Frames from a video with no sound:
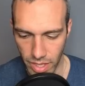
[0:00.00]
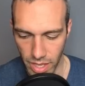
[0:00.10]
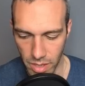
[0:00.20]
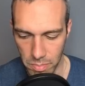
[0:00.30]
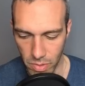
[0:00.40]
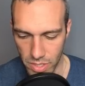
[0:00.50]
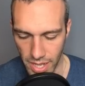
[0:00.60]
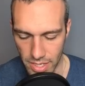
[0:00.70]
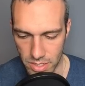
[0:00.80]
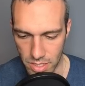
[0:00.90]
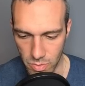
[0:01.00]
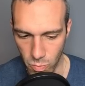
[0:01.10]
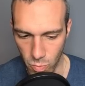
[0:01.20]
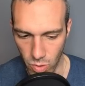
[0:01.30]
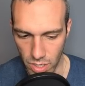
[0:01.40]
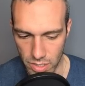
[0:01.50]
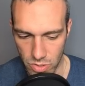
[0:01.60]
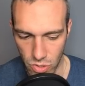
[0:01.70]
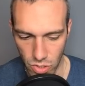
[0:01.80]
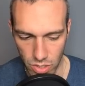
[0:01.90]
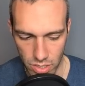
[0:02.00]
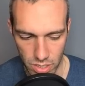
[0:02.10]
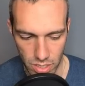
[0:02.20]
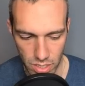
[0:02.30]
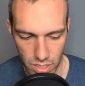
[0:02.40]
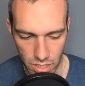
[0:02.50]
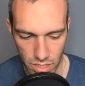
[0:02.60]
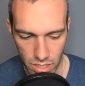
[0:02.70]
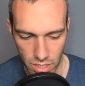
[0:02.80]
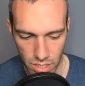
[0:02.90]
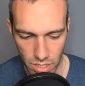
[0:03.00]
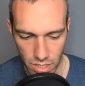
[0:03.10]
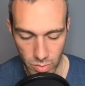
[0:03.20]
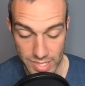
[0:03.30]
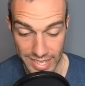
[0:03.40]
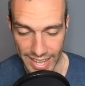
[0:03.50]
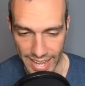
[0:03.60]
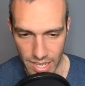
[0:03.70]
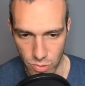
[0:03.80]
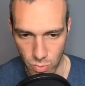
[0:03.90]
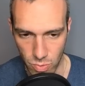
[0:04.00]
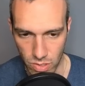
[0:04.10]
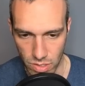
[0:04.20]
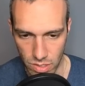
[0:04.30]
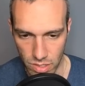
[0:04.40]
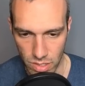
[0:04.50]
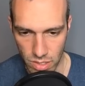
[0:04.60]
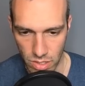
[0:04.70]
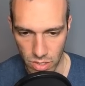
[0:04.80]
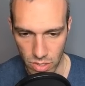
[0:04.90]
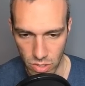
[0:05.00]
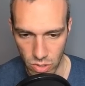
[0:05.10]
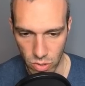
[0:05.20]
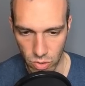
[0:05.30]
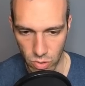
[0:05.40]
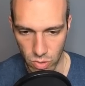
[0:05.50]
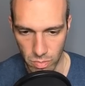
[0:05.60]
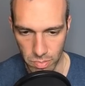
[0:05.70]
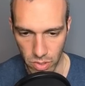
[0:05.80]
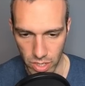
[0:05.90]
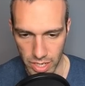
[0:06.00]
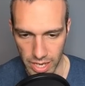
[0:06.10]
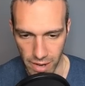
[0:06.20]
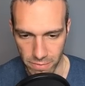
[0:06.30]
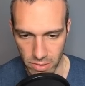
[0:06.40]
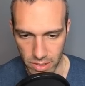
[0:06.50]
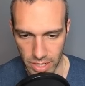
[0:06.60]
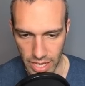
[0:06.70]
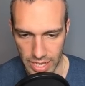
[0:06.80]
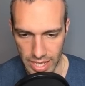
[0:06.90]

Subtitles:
Poke Daxi, what took was a casual who put in effort and hit